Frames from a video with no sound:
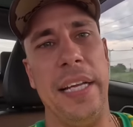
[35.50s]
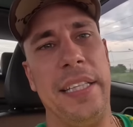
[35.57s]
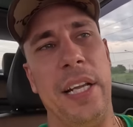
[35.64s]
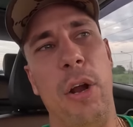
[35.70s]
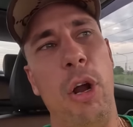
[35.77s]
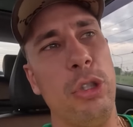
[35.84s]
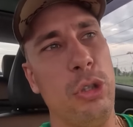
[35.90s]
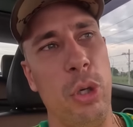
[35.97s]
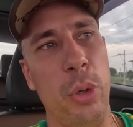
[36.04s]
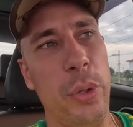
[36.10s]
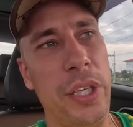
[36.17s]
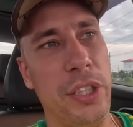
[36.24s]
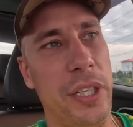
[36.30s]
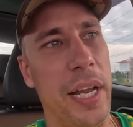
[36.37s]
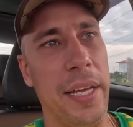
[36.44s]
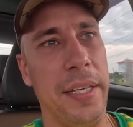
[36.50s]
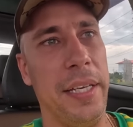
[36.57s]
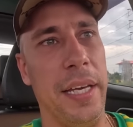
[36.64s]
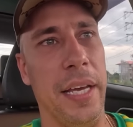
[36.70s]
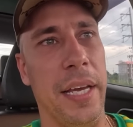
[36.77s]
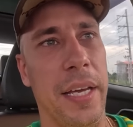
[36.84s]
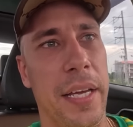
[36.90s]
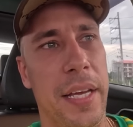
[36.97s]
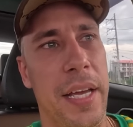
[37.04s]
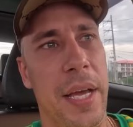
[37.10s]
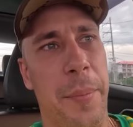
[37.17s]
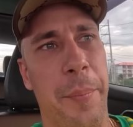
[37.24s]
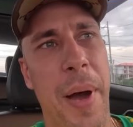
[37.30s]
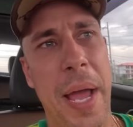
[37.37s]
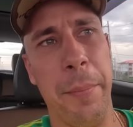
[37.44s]
I tell also Luis, like, uh,
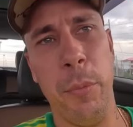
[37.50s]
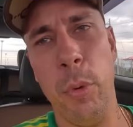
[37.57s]
my